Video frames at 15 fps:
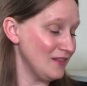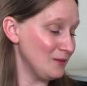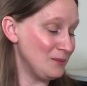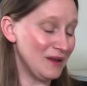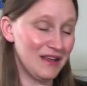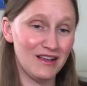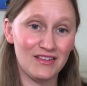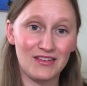
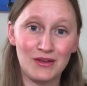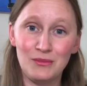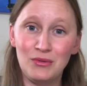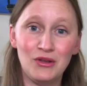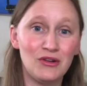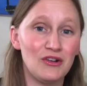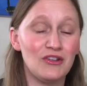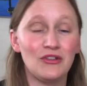because
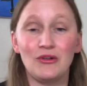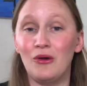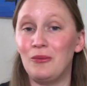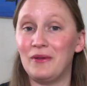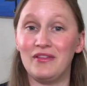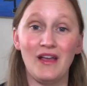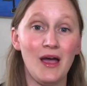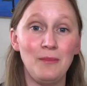computers are
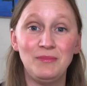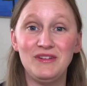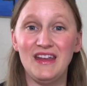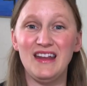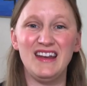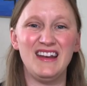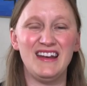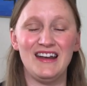always
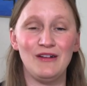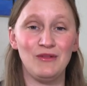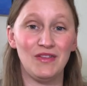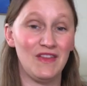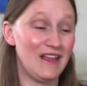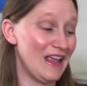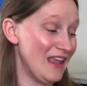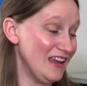updated and
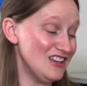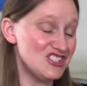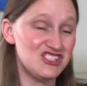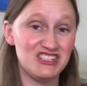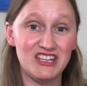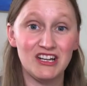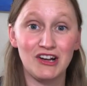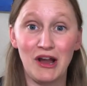everything, each
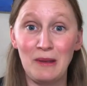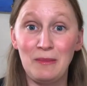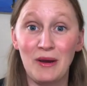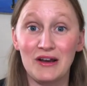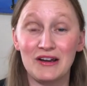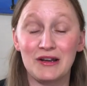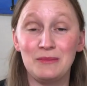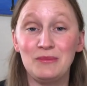year I
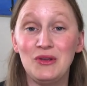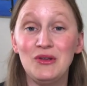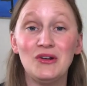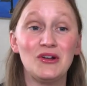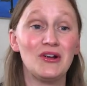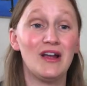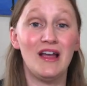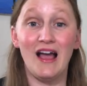bought a
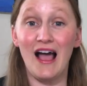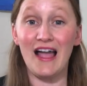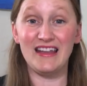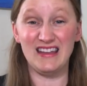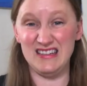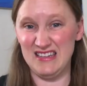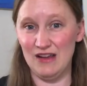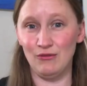computer, I
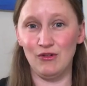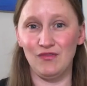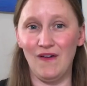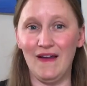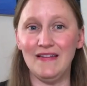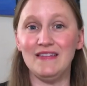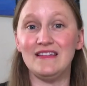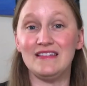could never
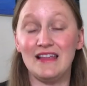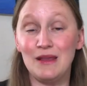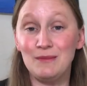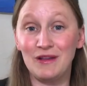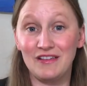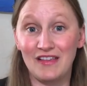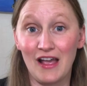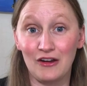find the same
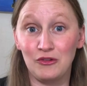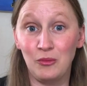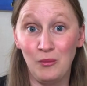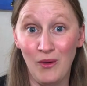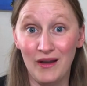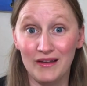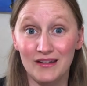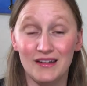exact
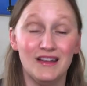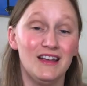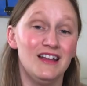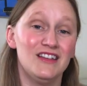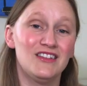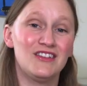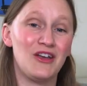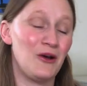one.
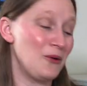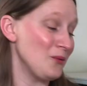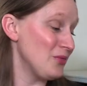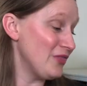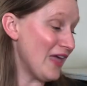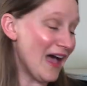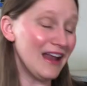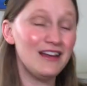So
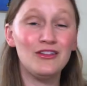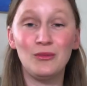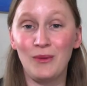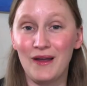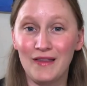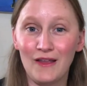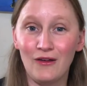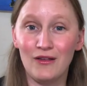that is
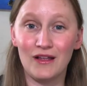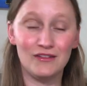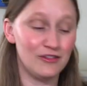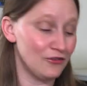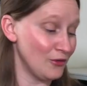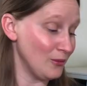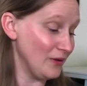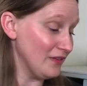why they all had
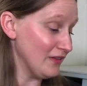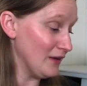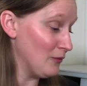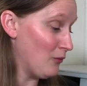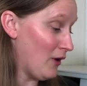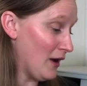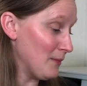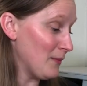different ones and
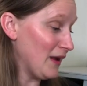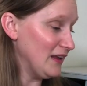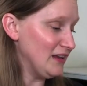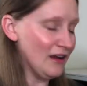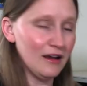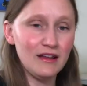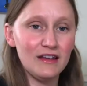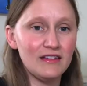why my
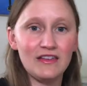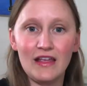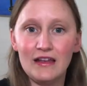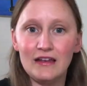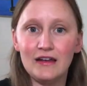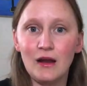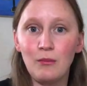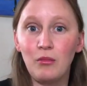youngest
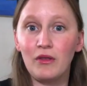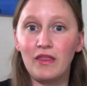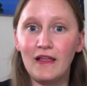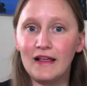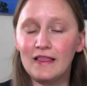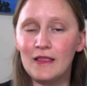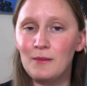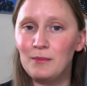ended up with
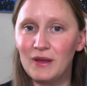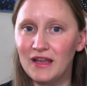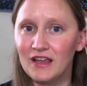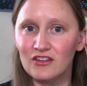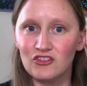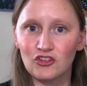like the biggest